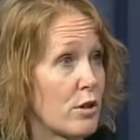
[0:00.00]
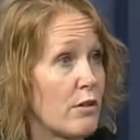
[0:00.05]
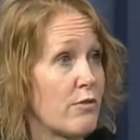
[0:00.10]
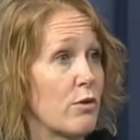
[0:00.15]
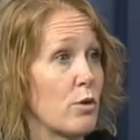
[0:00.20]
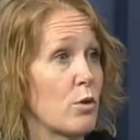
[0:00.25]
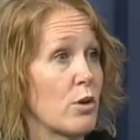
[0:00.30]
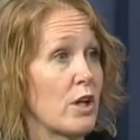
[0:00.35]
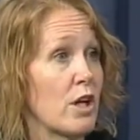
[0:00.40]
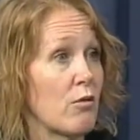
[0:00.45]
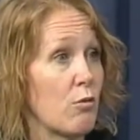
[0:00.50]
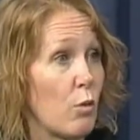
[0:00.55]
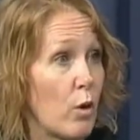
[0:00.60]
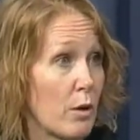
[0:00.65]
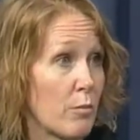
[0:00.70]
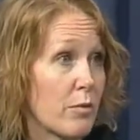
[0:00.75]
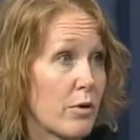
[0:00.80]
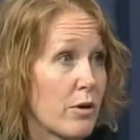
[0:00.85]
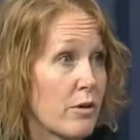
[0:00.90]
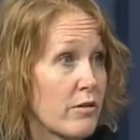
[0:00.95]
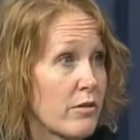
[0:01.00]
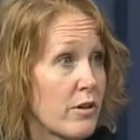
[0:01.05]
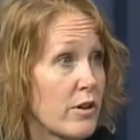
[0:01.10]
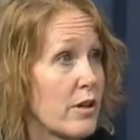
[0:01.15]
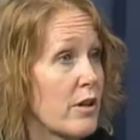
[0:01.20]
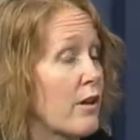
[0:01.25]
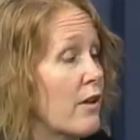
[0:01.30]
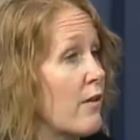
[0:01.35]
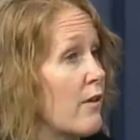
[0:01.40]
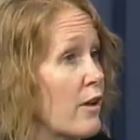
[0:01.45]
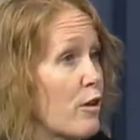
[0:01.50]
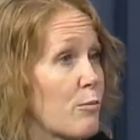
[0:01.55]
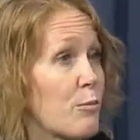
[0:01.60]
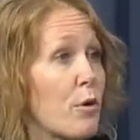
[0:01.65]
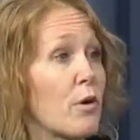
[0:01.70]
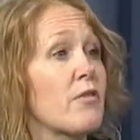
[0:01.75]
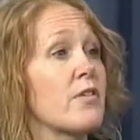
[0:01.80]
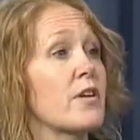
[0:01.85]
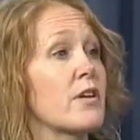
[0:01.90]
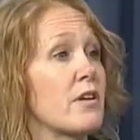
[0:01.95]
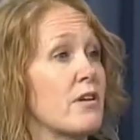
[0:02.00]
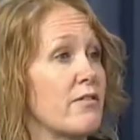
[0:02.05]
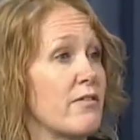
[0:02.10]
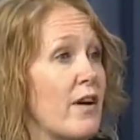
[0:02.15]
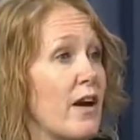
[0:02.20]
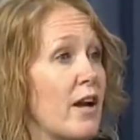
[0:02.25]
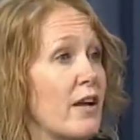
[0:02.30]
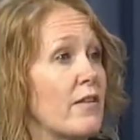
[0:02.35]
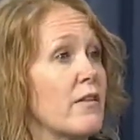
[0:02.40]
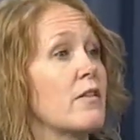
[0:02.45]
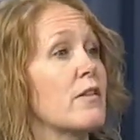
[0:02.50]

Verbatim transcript: If you only have one person, that's perfectly fine.